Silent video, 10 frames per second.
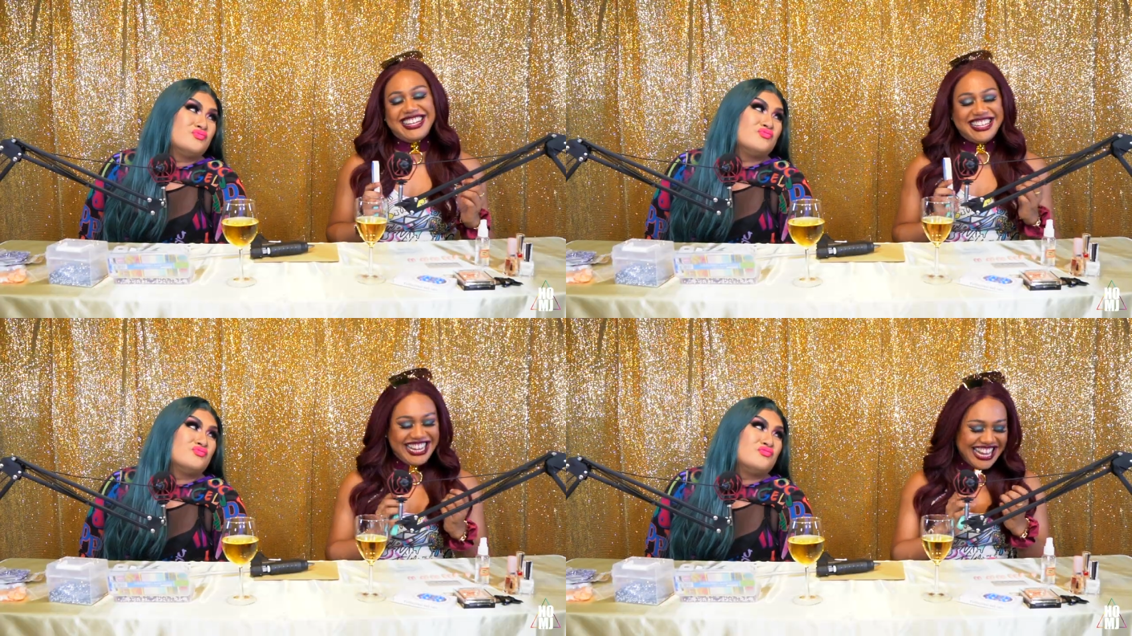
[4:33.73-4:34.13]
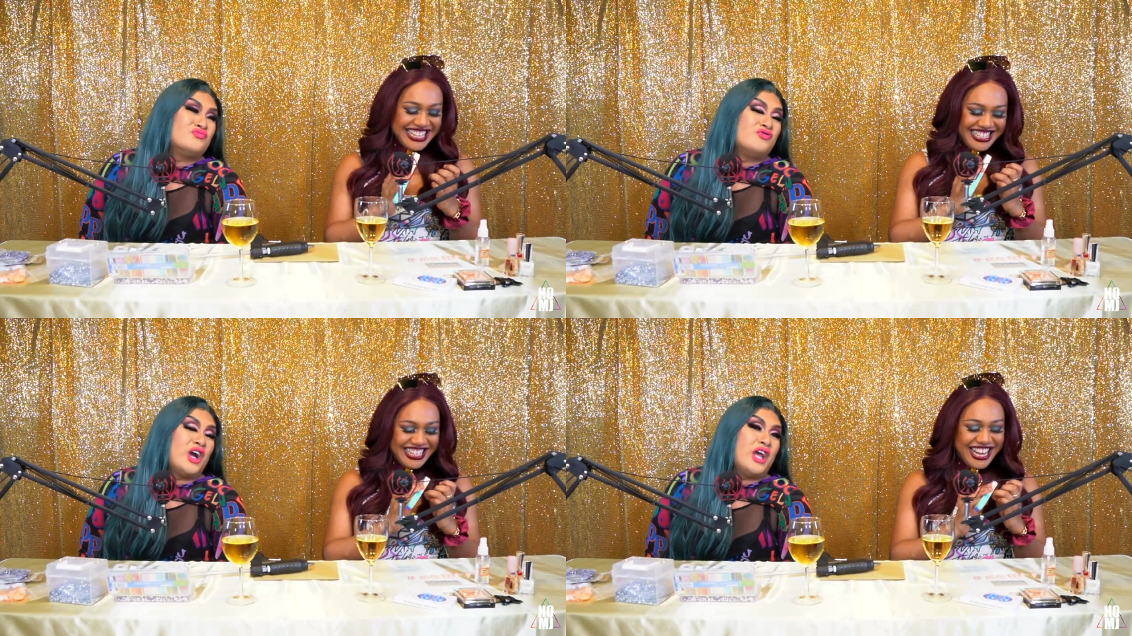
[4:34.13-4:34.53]
Speaker 1: think
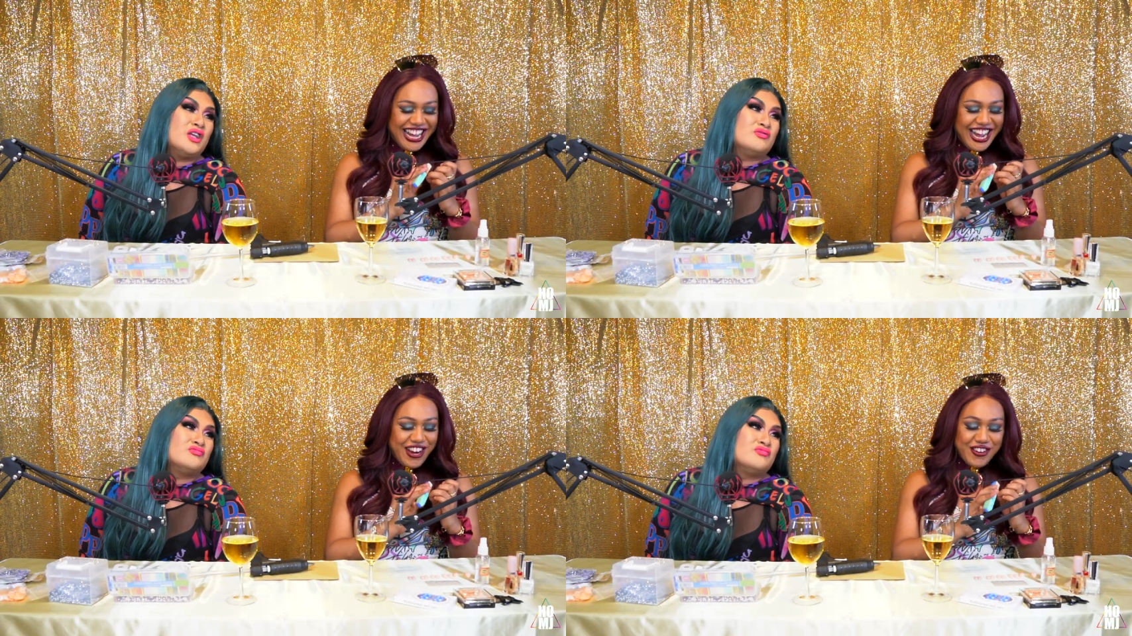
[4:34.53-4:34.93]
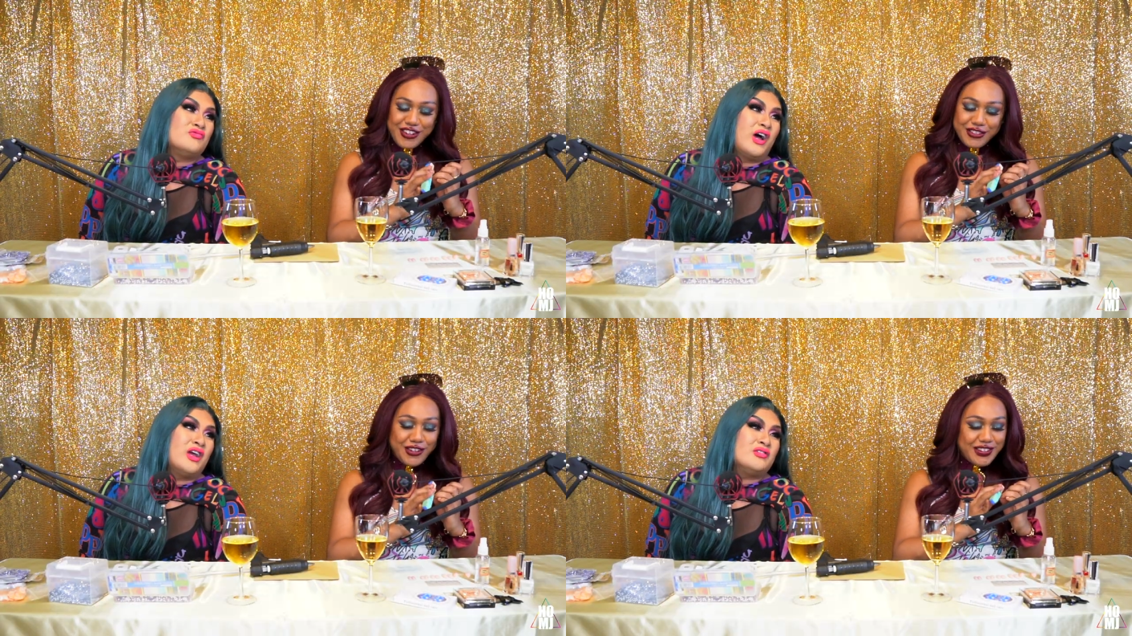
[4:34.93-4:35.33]
yes. Right. Yeah, I
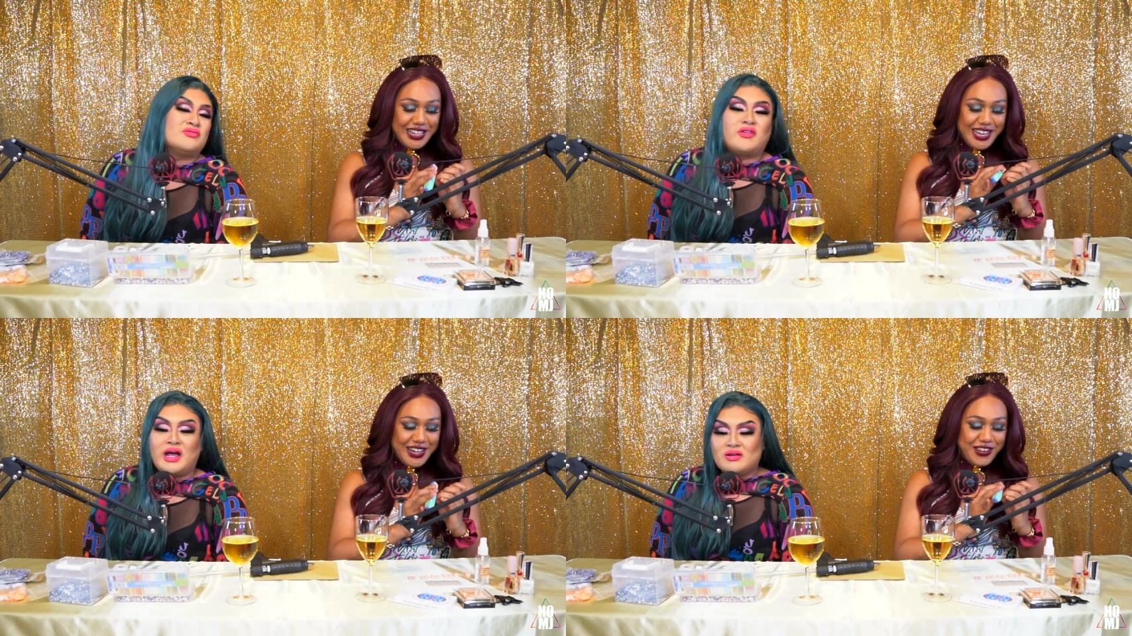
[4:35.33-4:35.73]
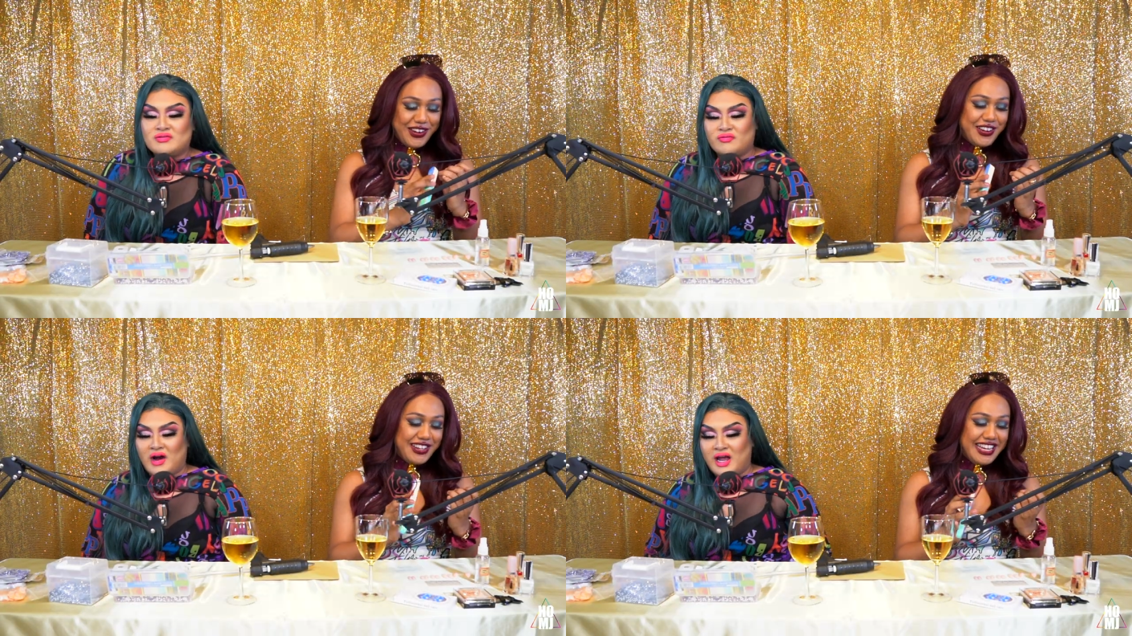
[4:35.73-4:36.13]
will right. totally right.
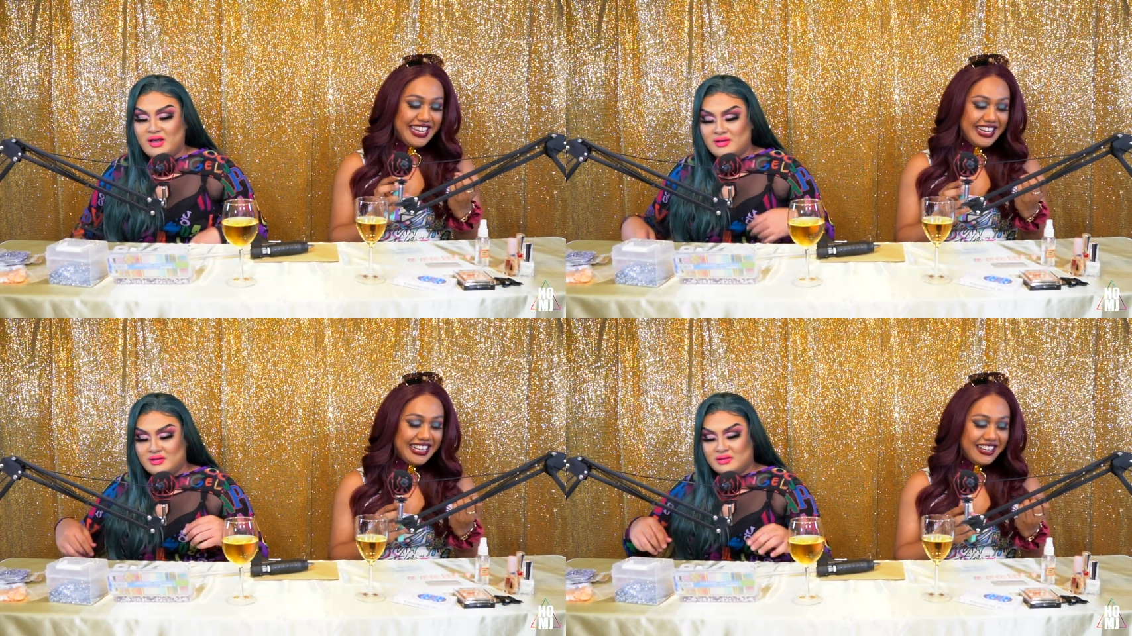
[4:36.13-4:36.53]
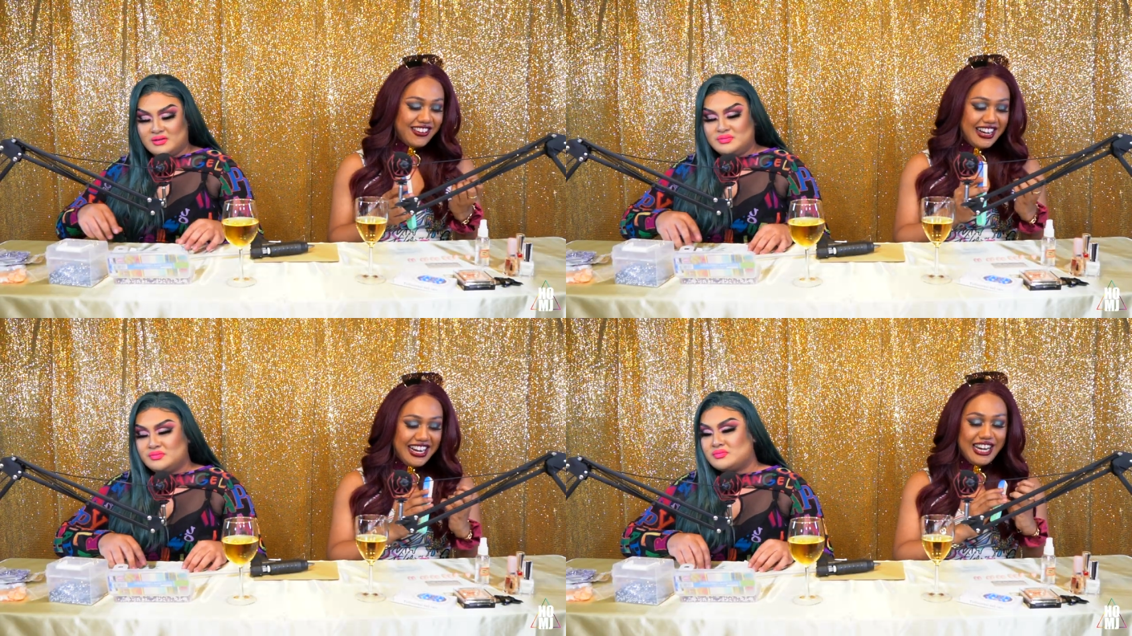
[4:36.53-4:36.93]
agree on that.
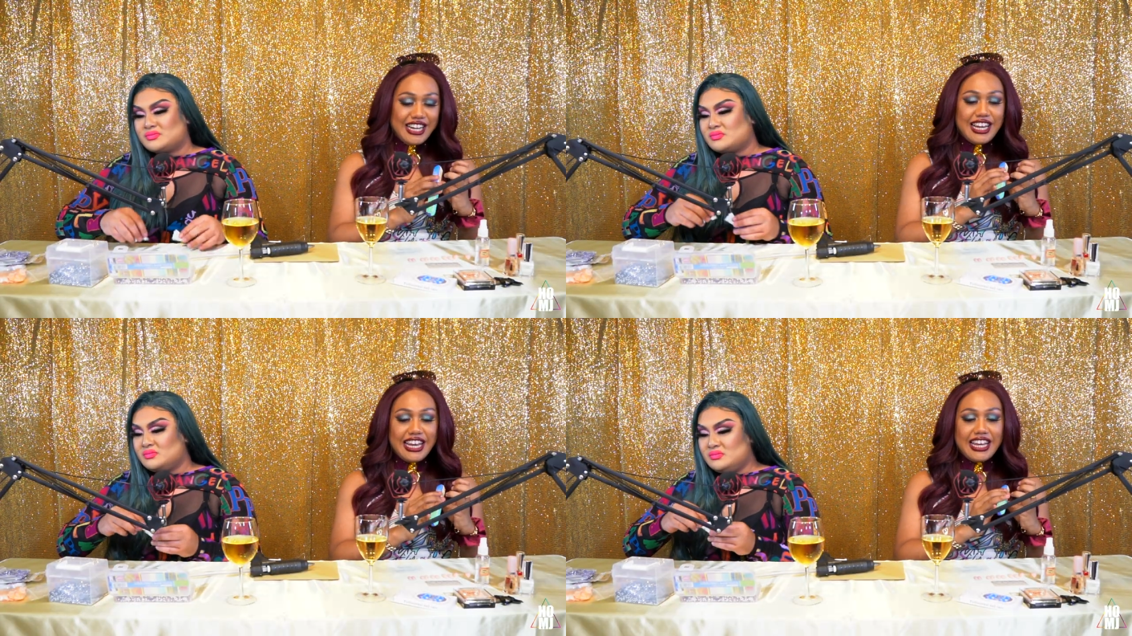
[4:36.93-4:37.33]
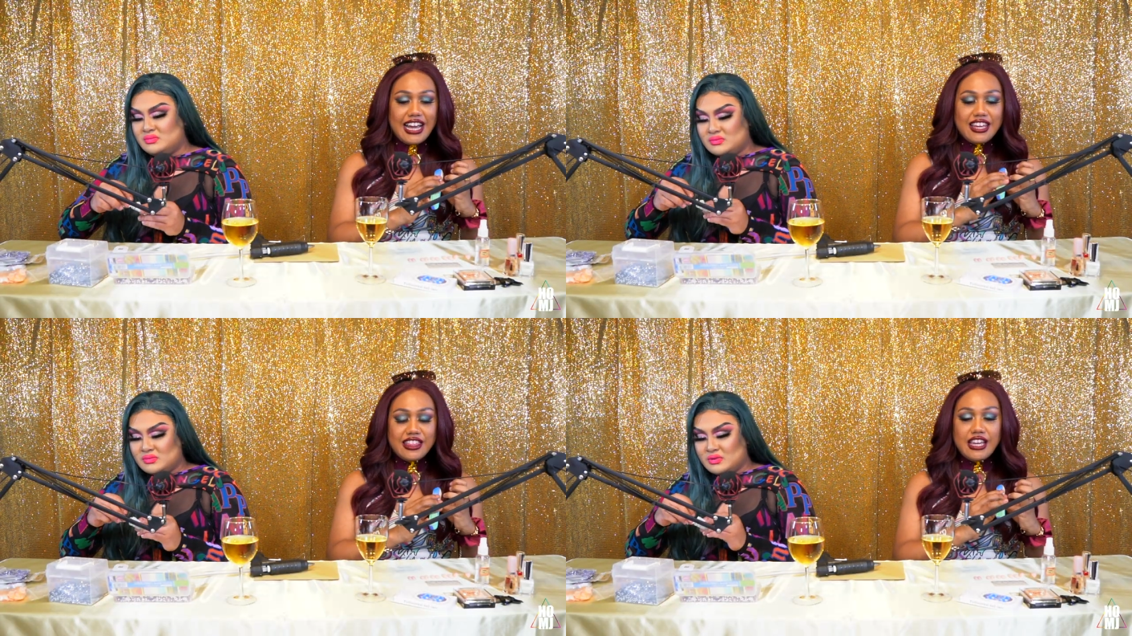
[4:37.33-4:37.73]
Right? Like
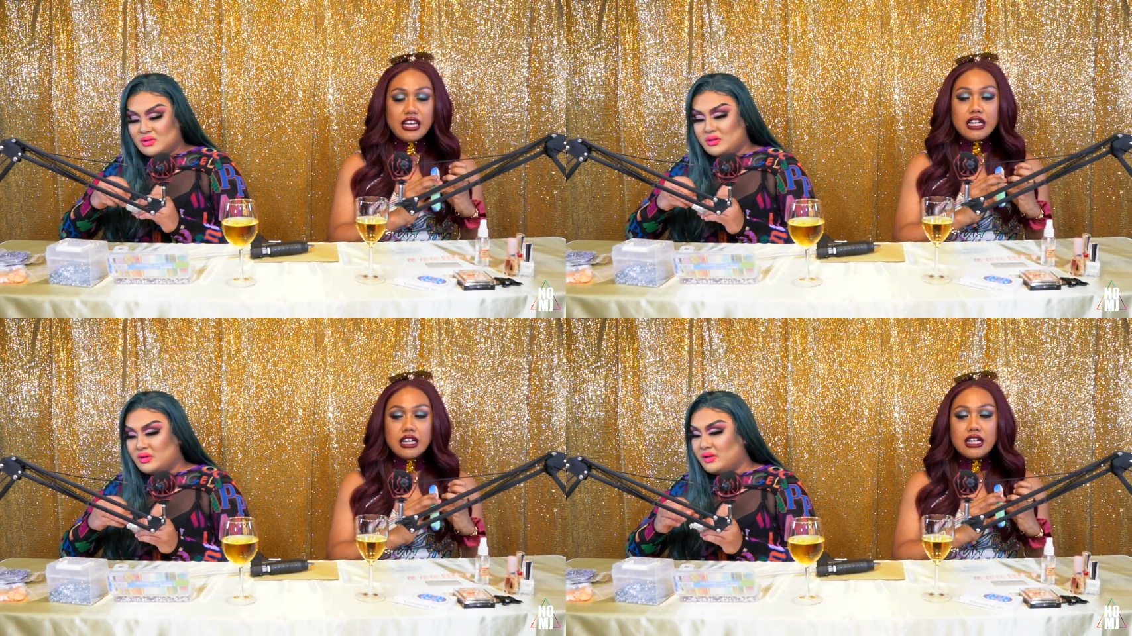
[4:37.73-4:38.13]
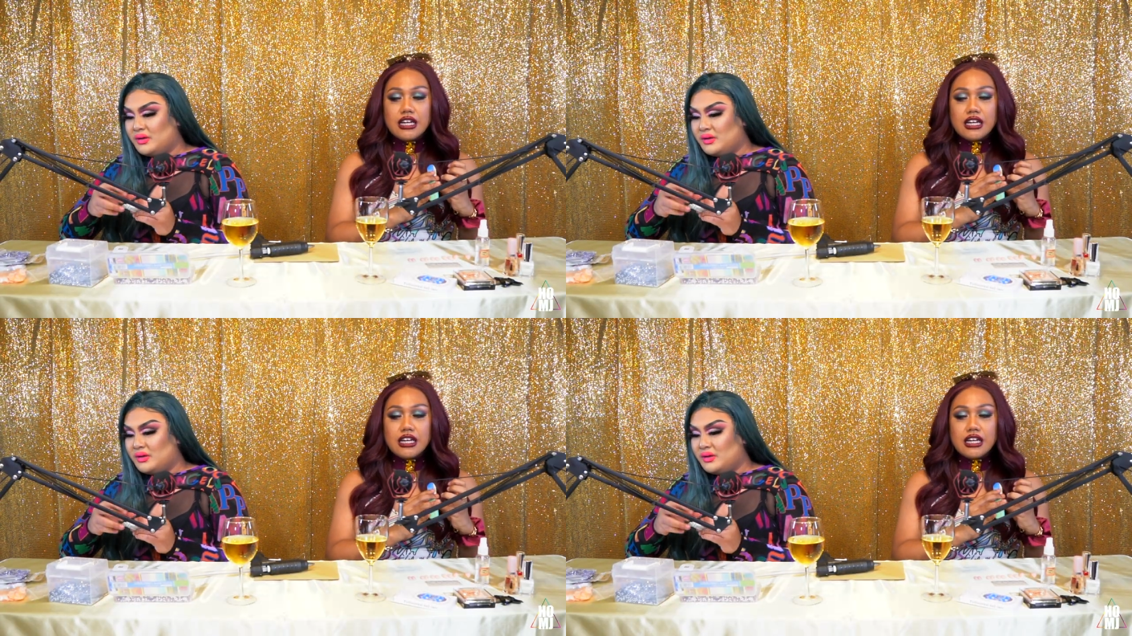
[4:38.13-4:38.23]
I think